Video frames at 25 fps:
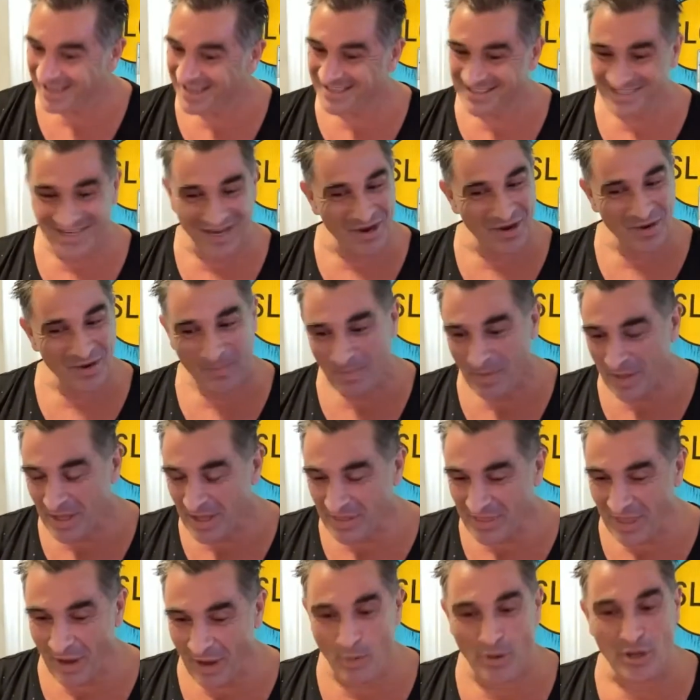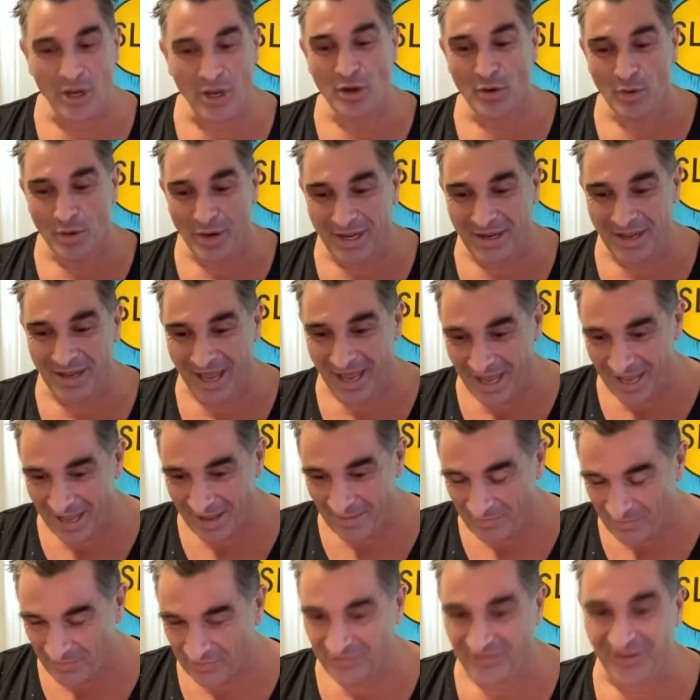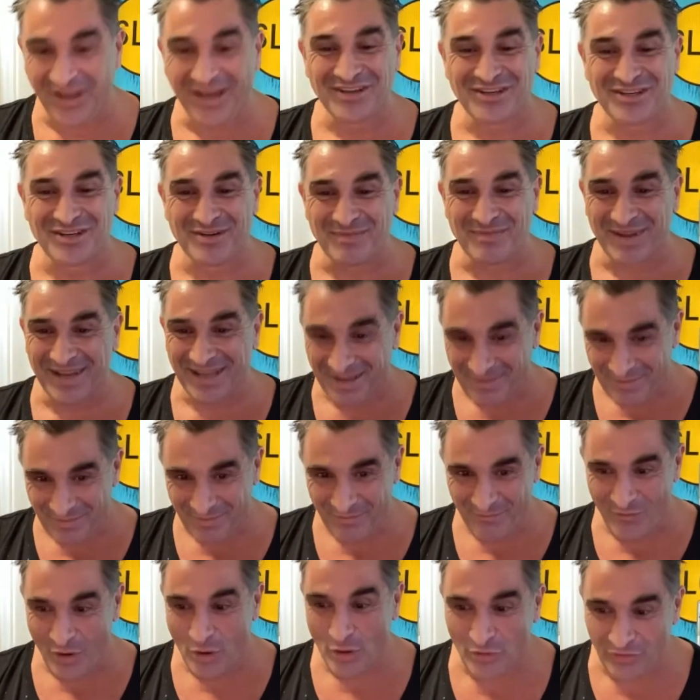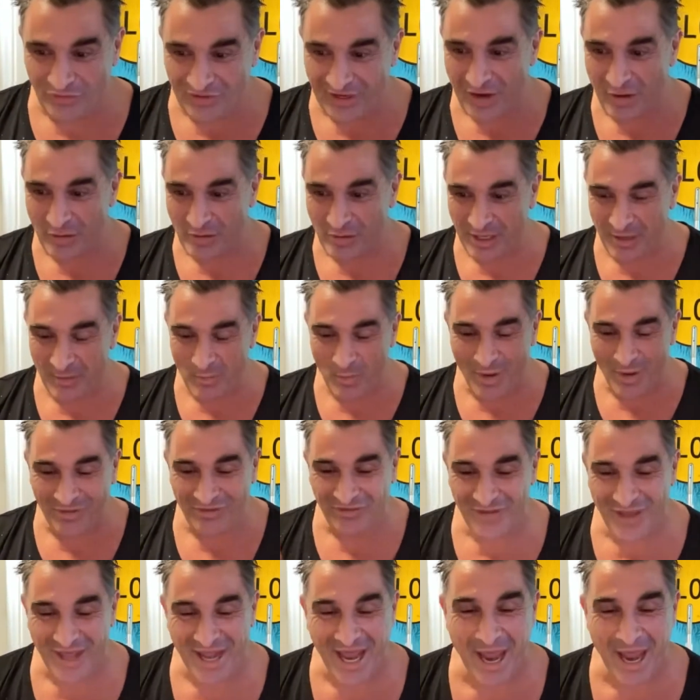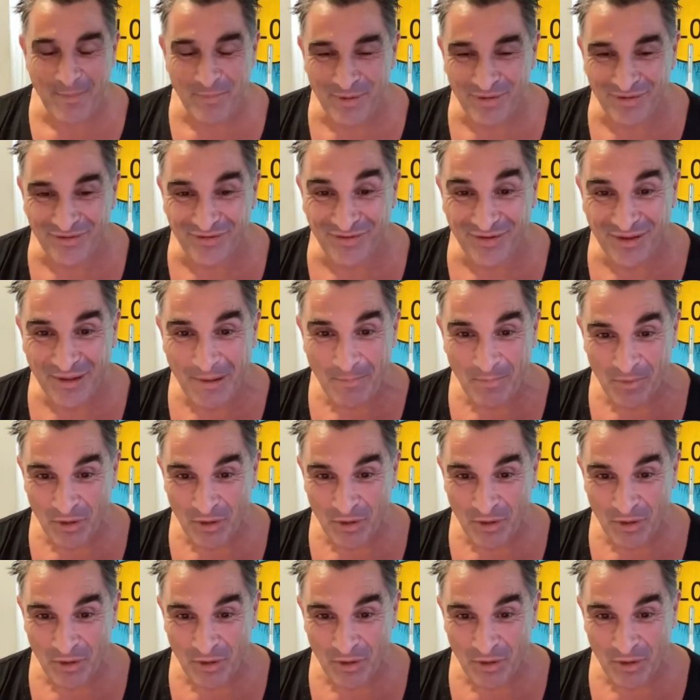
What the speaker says: So they were going to section me voluntarily, and once that happens,